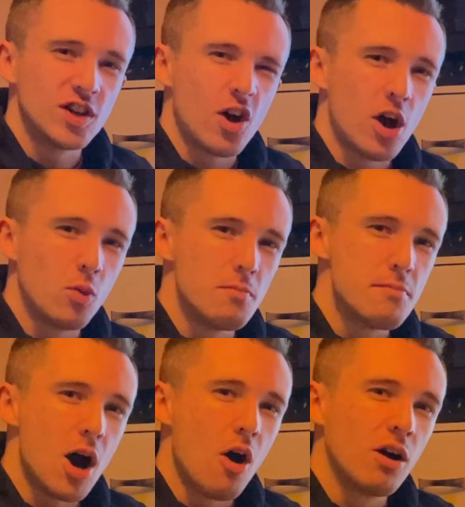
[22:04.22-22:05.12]
and I will
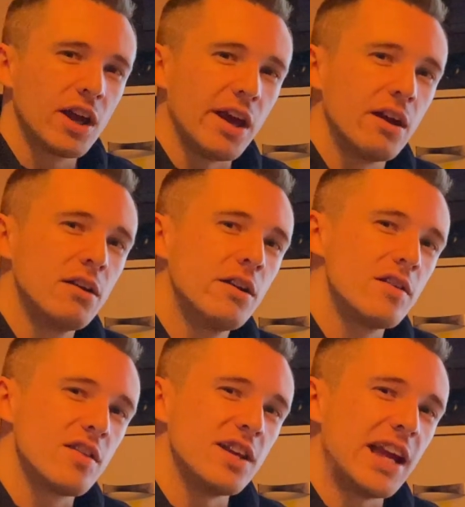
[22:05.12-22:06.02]
mark it to
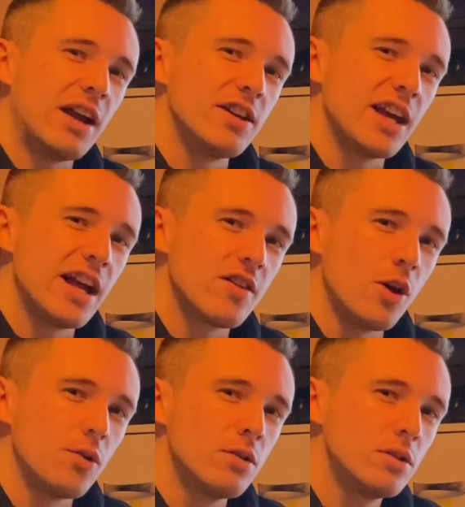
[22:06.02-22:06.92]
see how you get
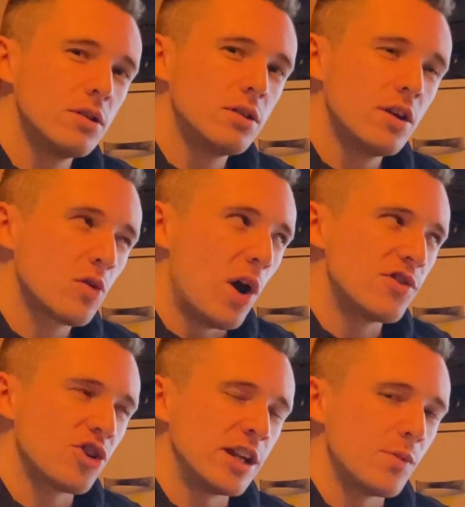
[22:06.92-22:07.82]
on. It's quite a
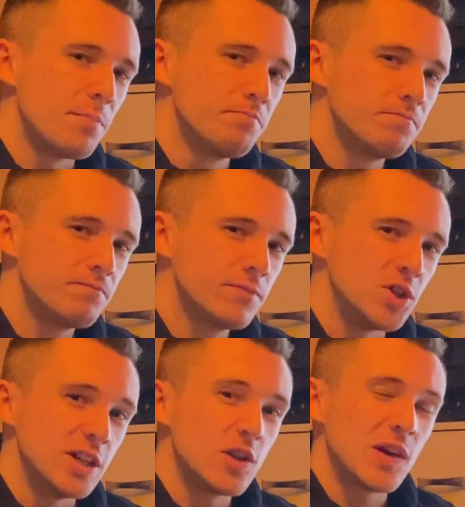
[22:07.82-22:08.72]
tricky one. You
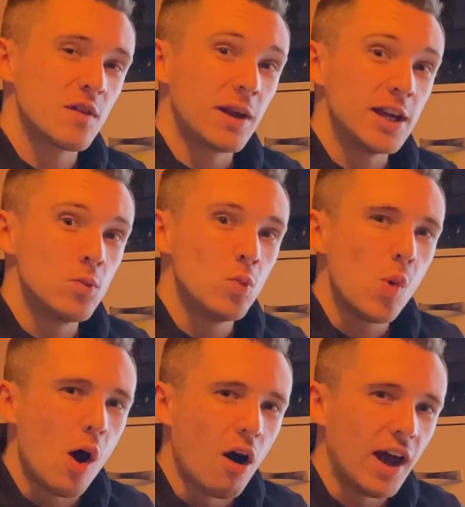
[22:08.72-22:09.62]
need to explain
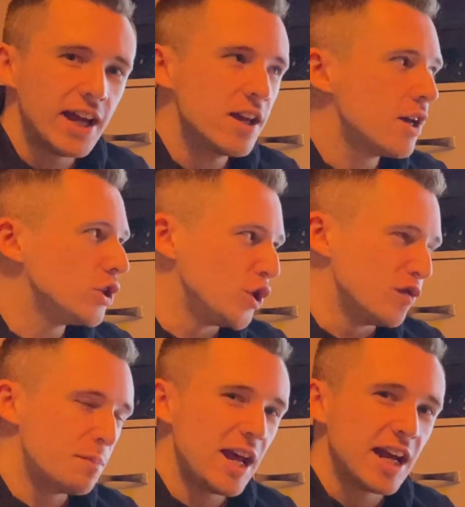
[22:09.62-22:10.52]
why you've
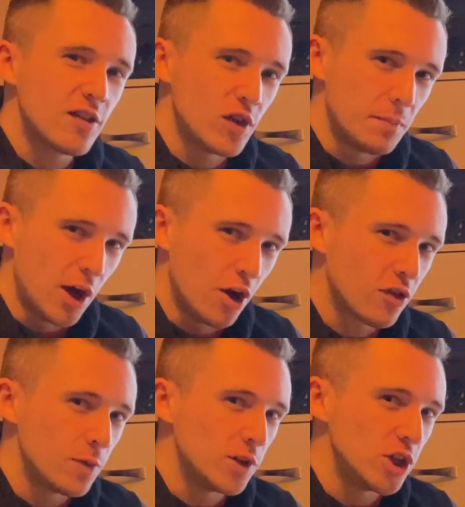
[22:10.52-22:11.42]
picked the
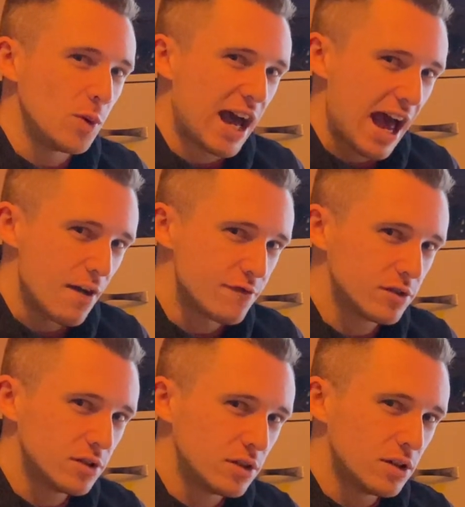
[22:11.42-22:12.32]
person that you have.
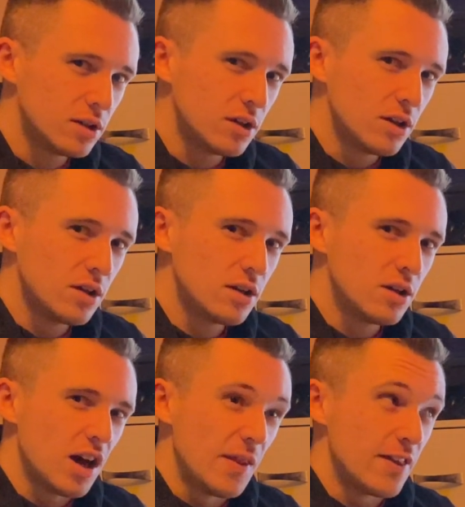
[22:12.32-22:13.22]

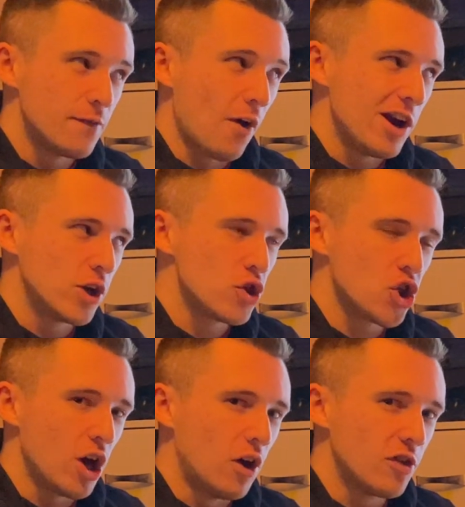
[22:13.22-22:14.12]
And there's a very good
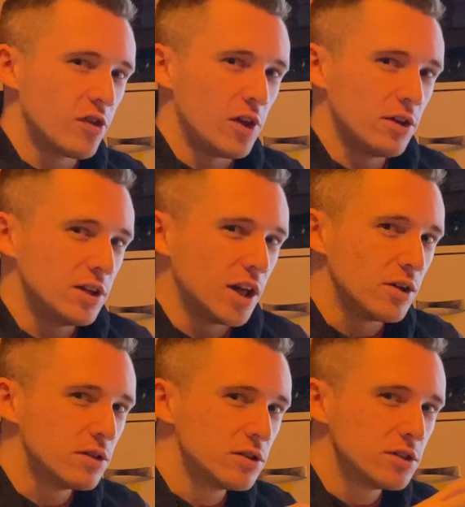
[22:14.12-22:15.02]
chance that, you know,
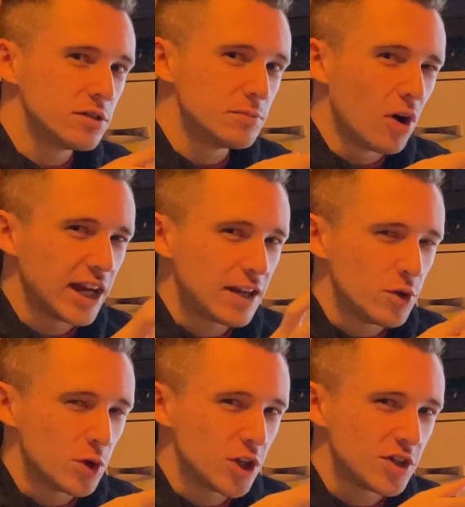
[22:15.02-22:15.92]
might give you
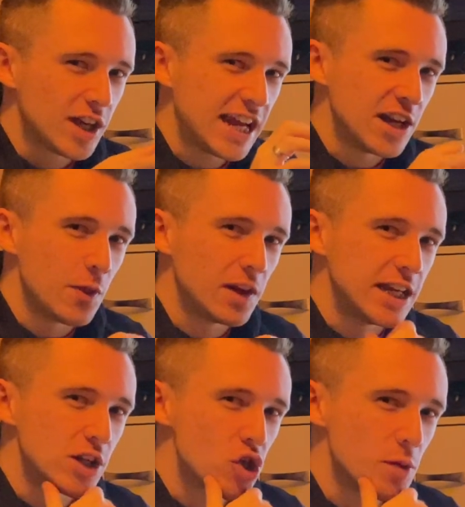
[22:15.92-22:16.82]
a good hint at the
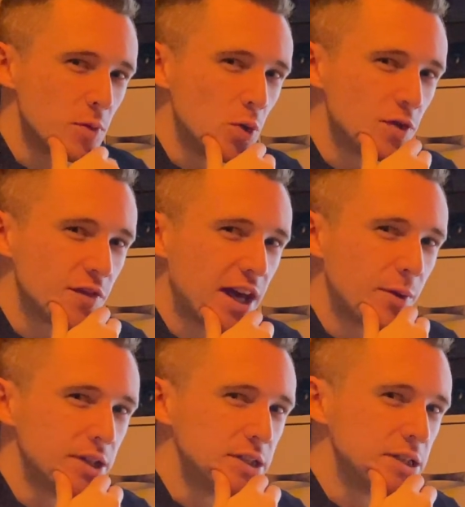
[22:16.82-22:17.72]
leadership award for that one.